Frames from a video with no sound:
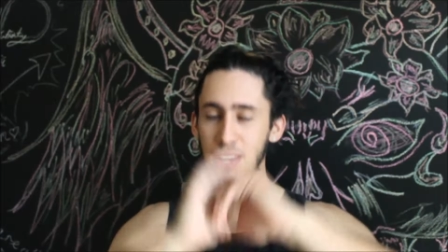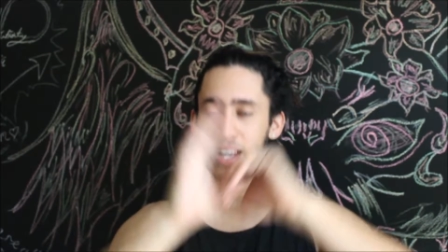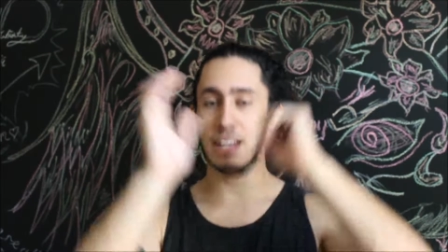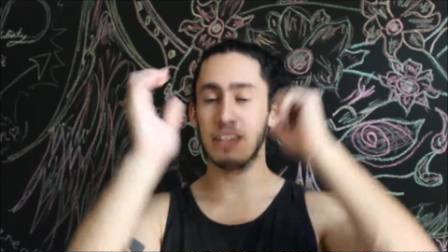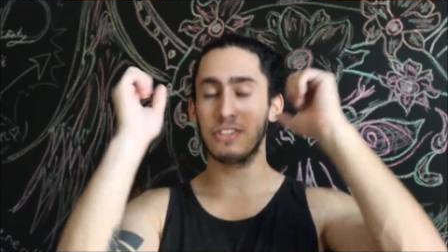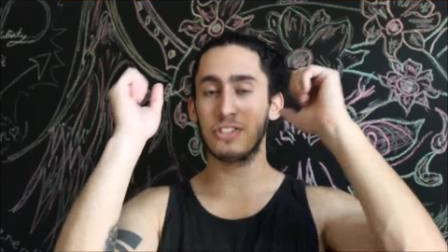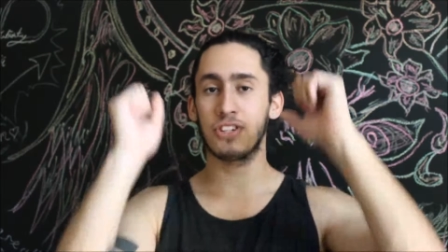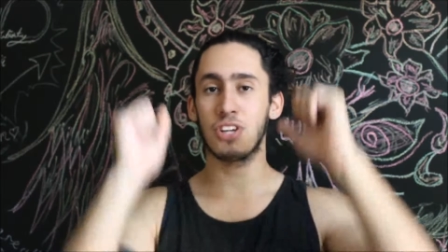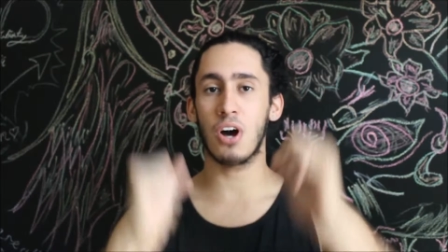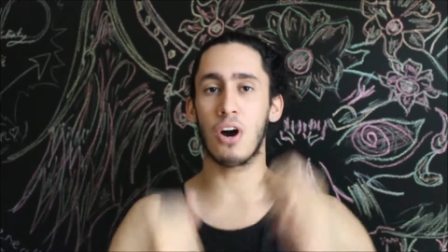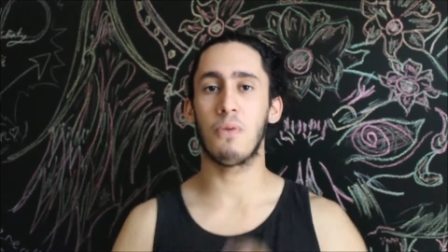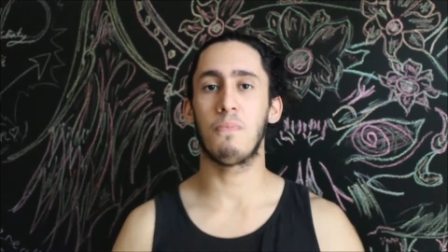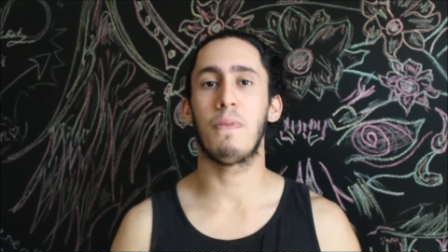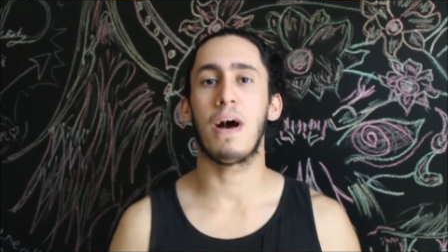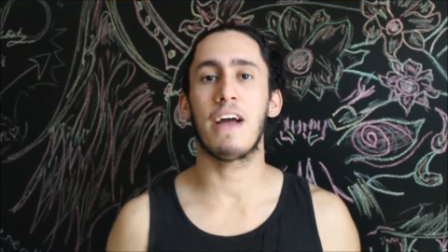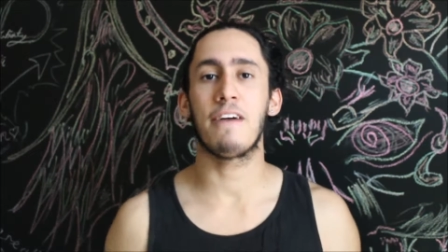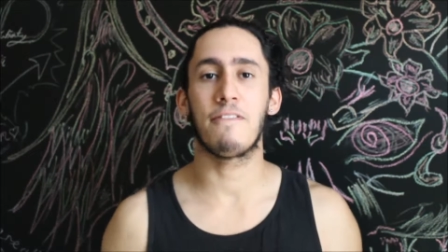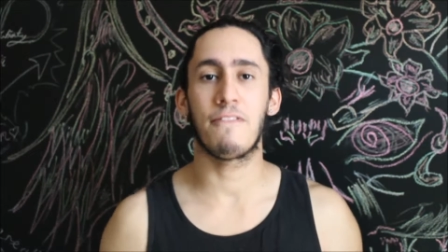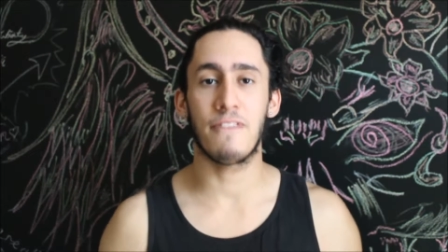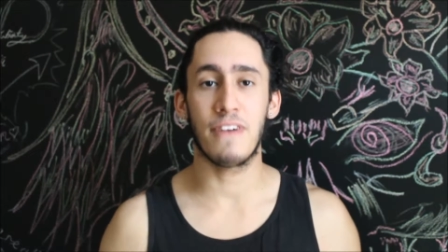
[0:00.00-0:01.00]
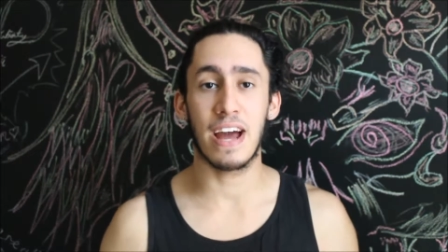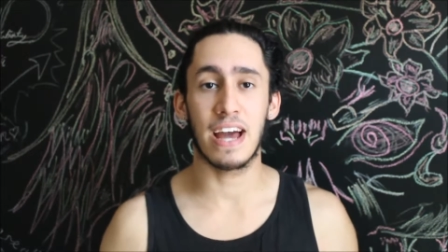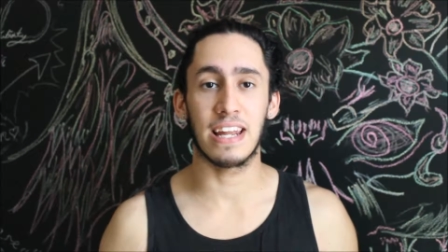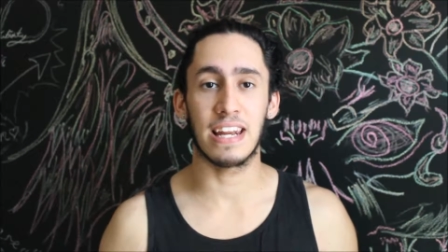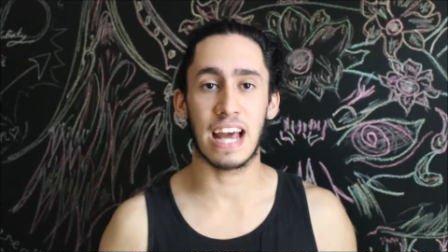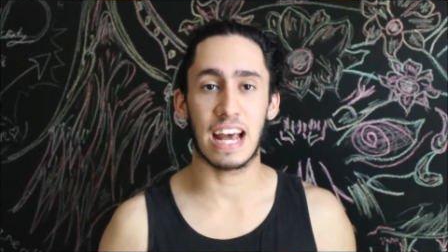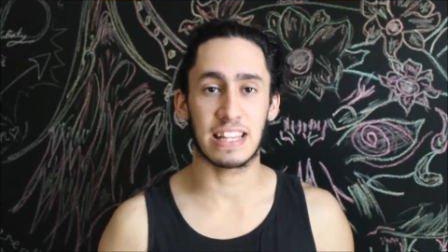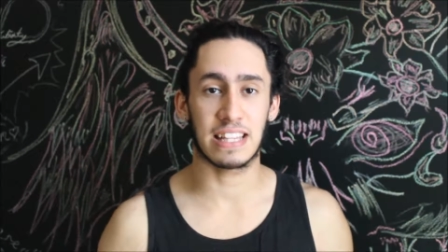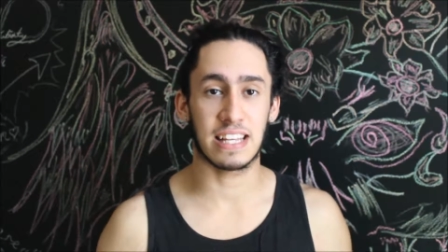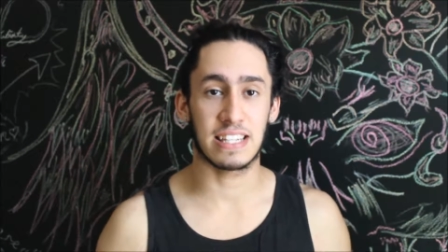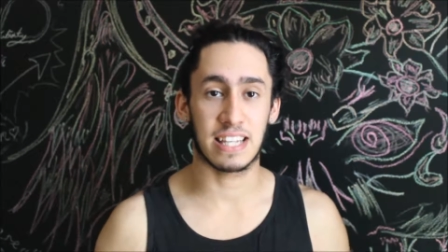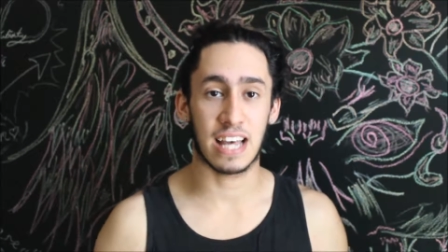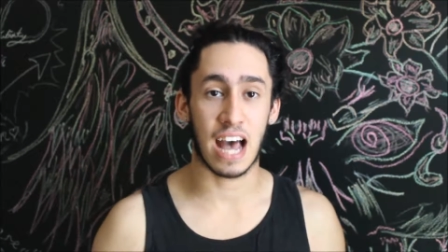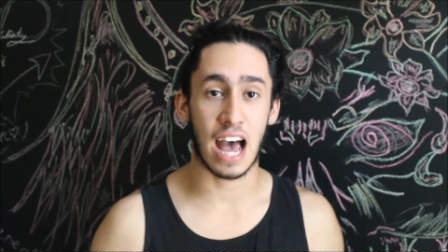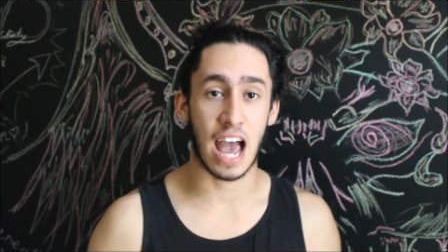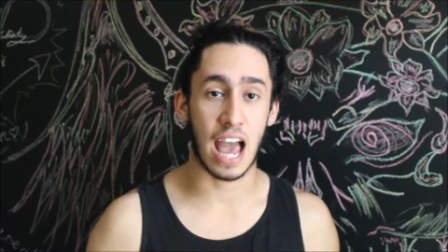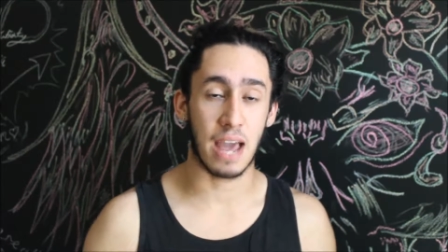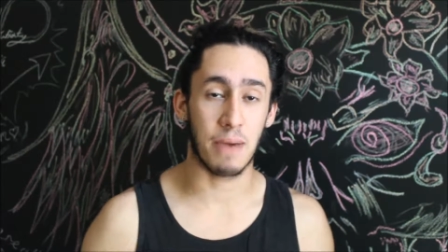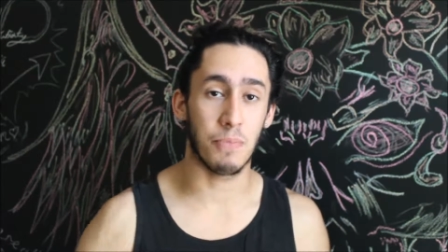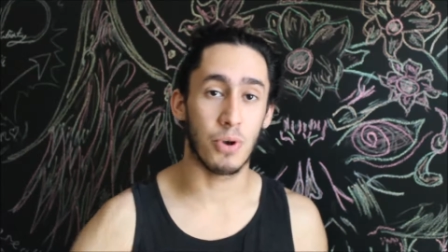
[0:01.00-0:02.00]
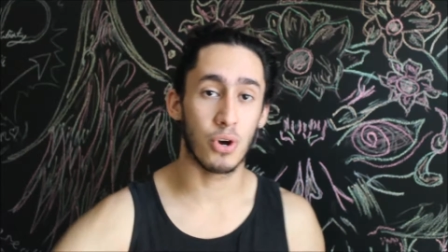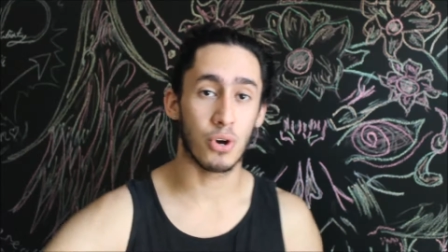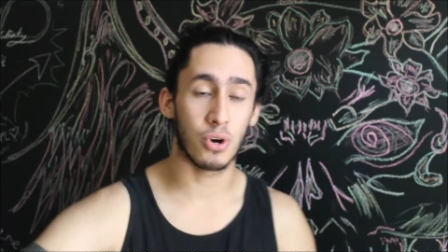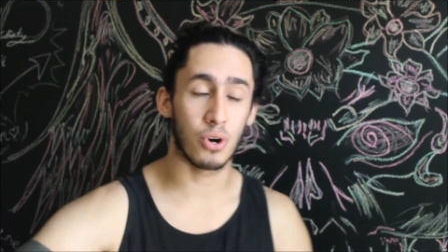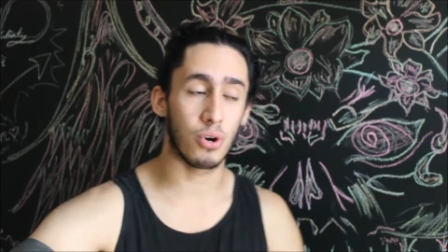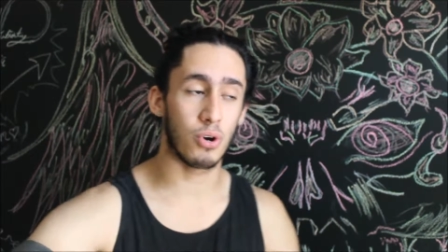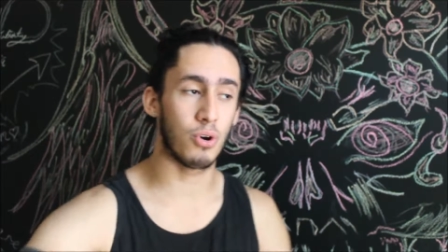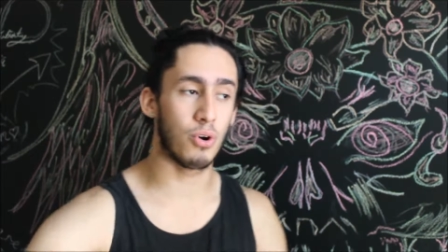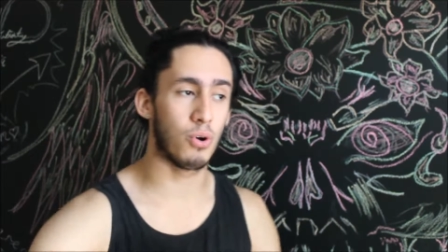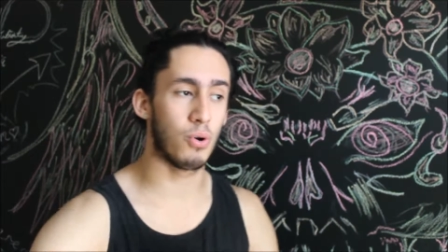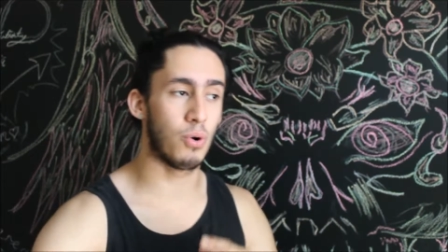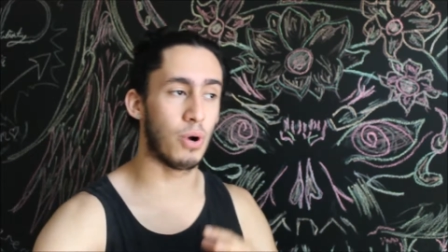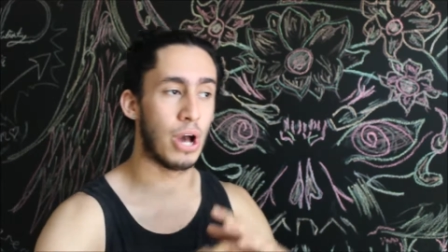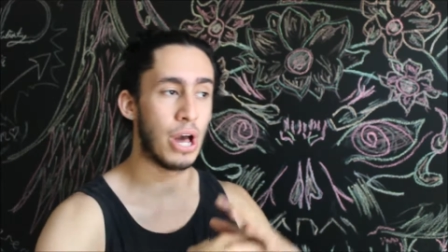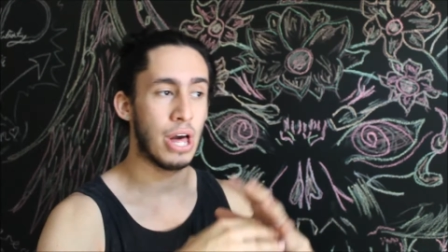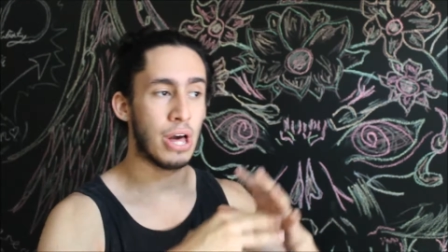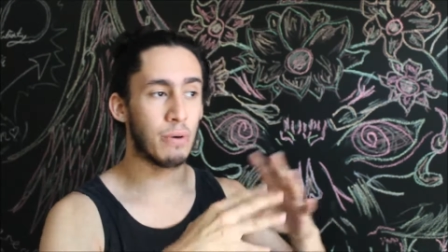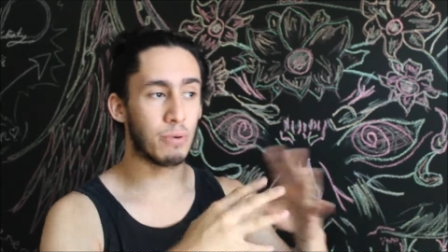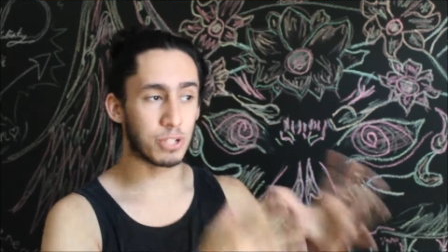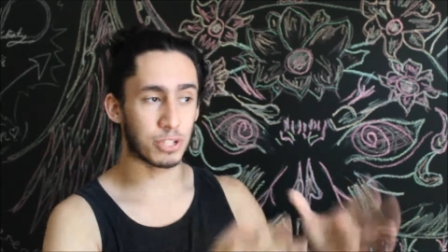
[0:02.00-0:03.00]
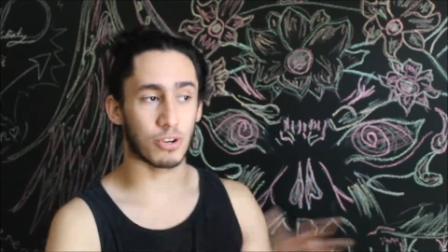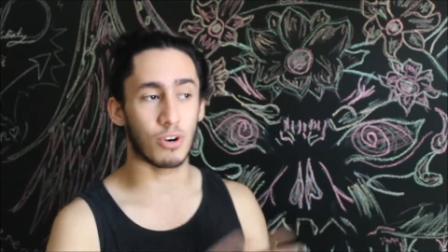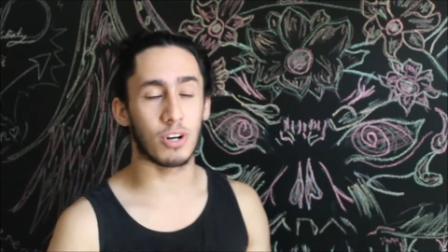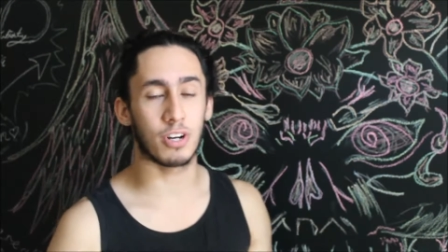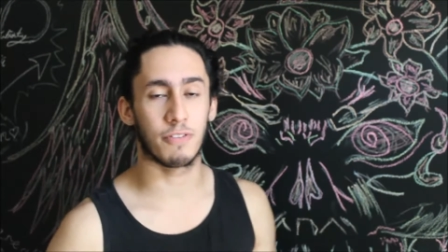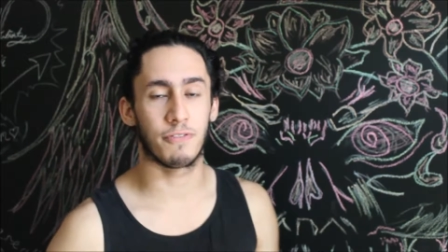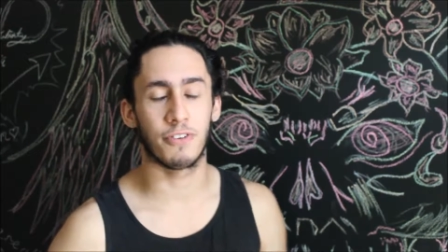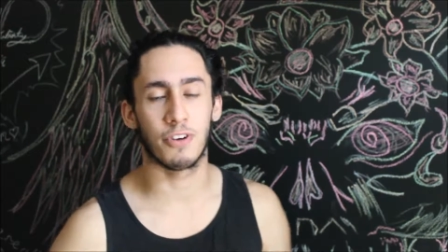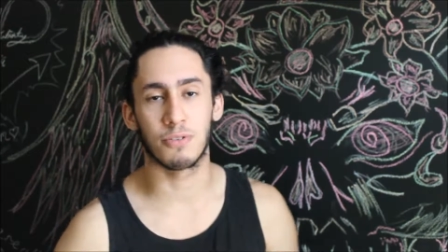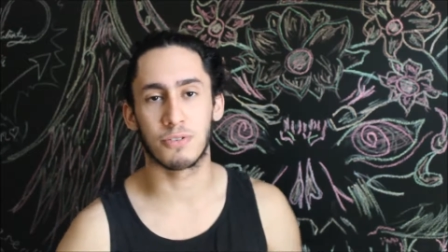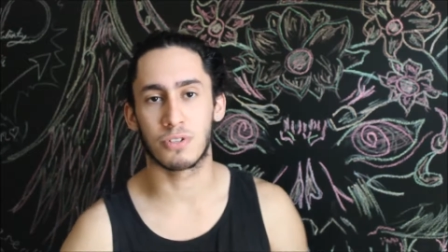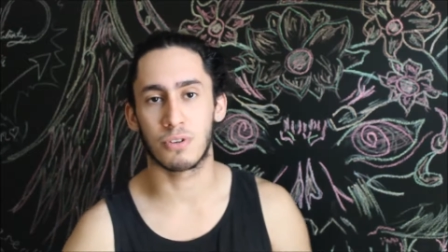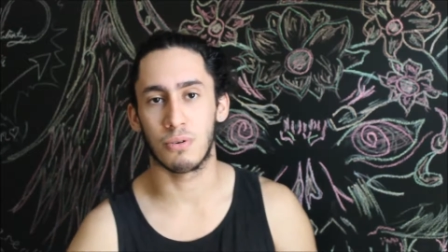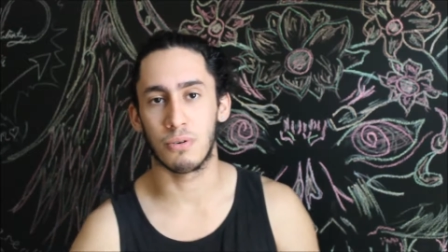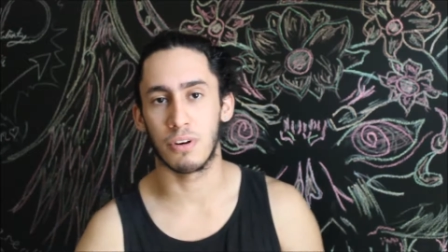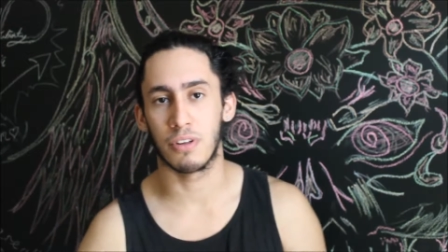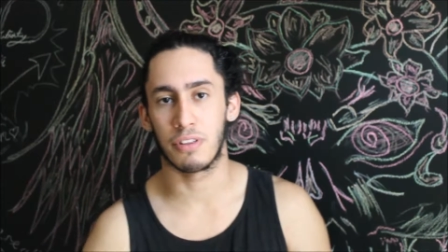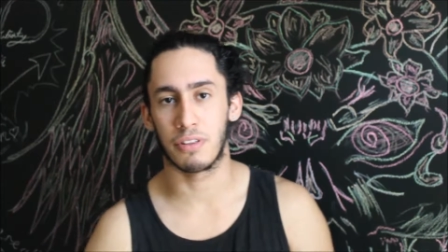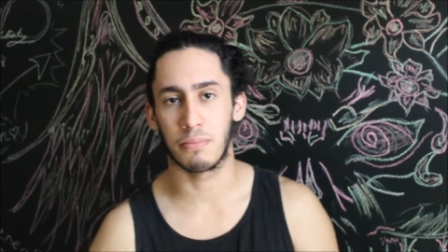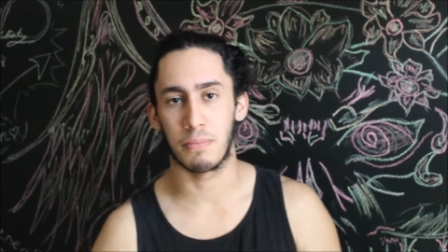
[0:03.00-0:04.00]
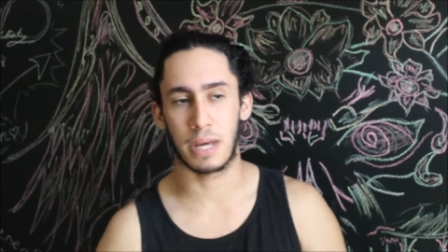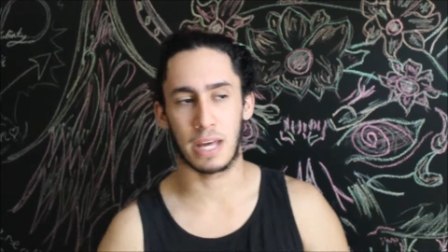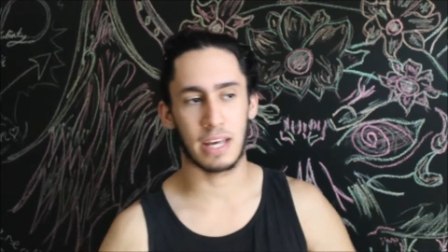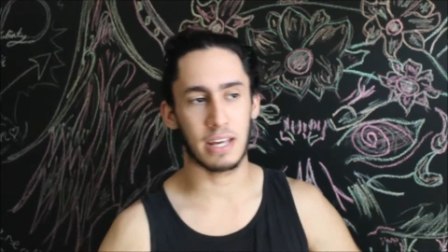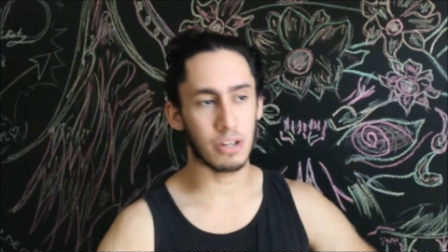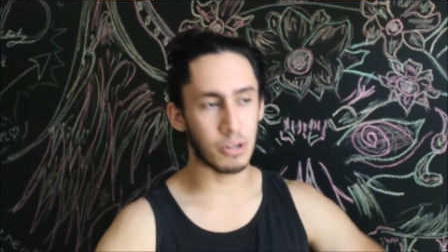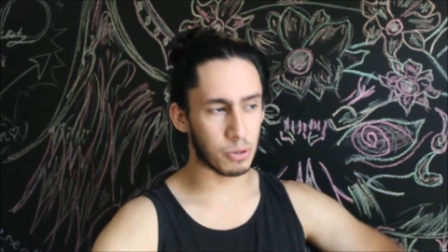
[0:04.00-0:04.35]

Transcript: And so my friend at the time who was going to film school with me,